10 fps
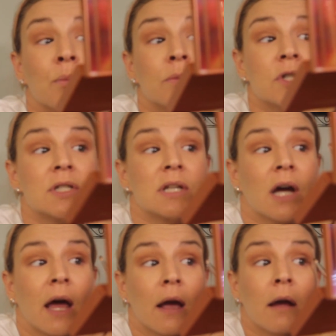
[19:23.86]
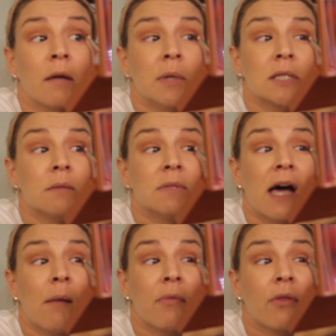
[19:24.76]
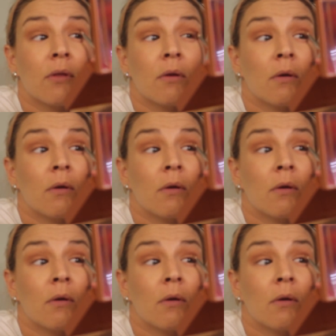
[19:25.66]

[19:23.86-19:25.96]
Just to kind of give me some depth.